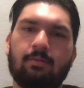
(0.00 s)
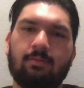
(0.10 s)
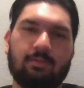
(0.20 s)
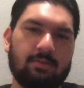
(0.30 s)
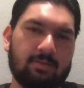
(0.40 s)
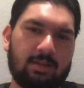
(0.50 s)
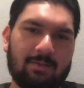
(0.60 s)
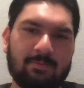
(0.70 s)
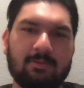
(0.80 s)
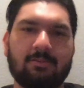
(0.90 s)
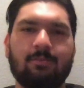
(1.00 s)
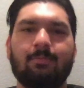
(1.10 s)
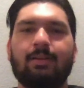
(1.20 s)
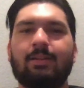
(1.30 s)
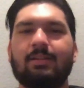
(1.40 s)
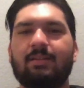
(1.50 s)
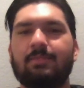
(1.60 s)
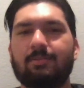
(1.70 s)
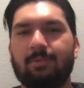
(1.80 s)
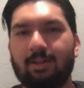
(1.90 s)
This has happened so many
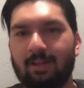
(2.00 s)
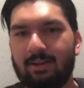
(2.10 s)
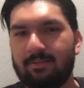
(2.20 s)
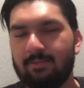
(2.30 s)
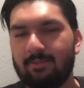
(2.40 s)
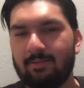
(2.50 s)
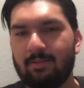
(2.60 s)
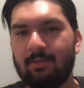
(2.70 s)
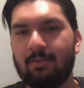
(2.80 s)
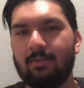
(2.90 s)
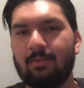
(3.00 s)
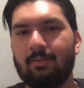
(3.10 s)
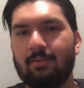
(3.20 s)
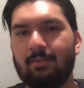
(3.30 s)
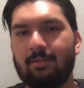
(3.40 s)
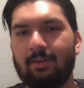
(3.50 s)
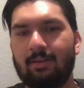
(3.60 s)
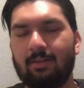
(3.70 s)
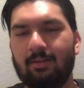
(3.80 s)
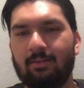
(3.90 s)
times in my life, and
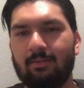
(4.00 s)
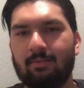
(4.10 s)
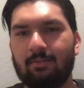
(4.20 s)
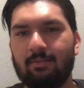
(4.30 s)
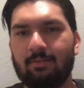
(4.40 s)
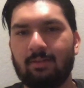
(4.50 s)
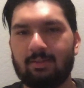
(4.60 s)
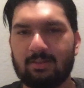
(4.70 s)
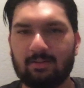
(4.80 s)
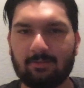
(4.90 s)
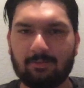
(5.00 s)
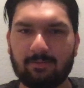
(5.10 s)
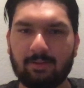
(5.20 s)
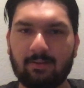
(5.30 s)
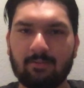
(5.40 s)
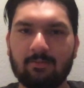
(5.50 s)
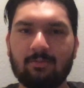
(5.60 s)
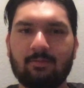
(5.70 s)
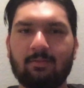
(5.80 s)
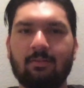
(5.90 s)
it's never failed.
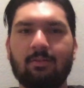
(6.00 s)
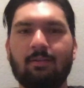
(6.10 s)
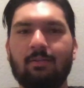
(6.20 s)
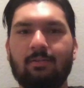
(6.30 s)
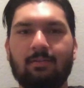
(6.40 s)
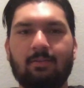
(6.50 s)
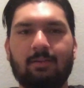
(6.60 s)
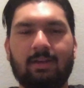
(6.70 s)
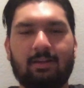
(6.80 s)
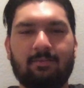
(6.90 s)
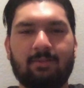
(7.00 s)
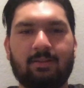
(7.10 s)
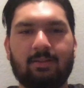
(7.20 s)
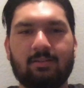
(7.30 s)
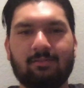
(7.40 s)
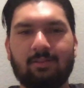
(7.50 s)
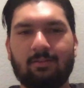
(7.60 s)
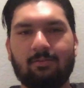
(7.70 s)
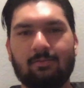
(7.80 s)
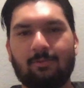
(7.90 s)
And if it does
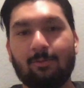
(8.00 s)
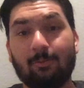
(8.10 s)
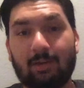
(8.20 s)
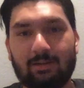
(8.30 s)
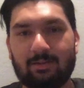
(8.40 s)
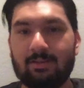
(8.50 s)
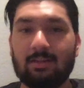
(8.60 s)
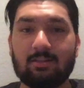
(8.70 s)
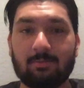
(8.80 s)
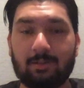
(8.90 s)
fail, oh well, you did something